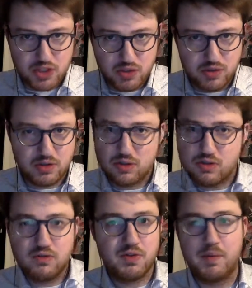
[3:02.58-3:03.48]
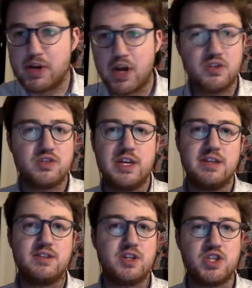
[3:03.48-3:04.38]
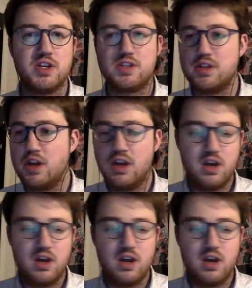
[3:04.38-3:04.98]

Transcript: a student from a country such as